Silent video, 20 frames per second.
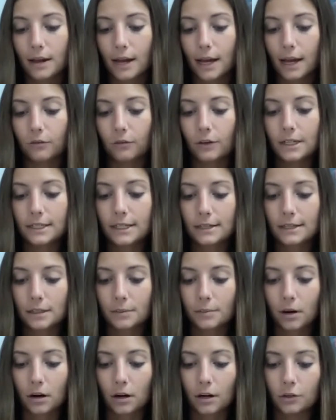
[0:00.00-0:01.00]
At recess,
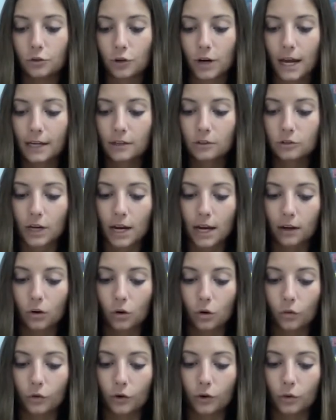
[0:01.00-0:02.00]
Amara dragged Jack
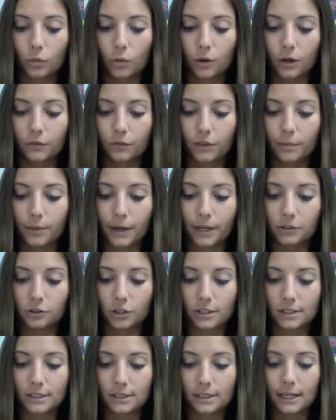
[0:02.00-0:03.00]
over to one of the
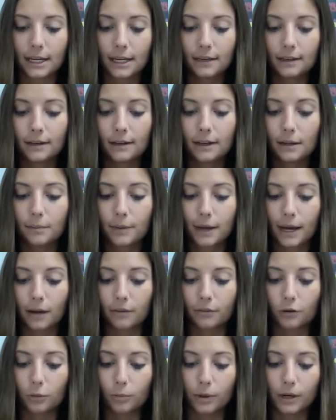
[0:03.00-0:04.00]
benches and handed him
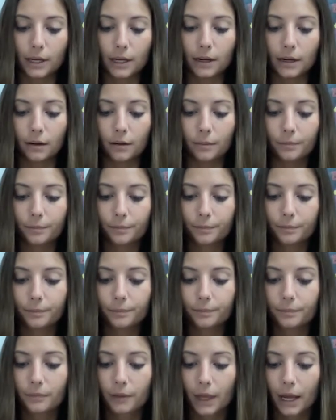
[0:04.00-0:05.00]
half her banana.
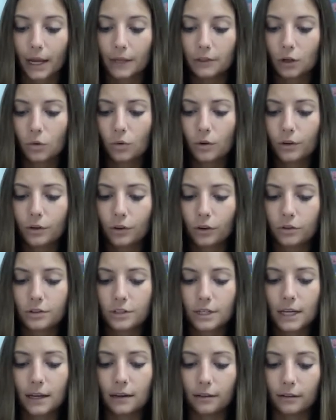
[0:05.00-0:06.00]
I don't
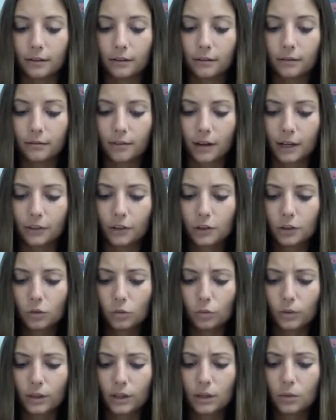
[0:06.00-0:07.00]
understand. I thought
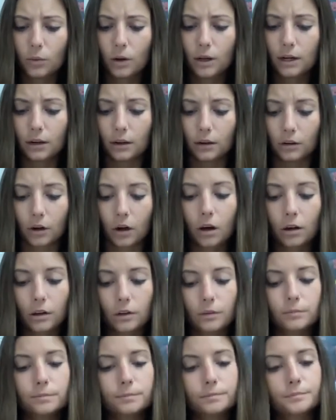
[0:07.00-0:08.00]
you really wanted a dog.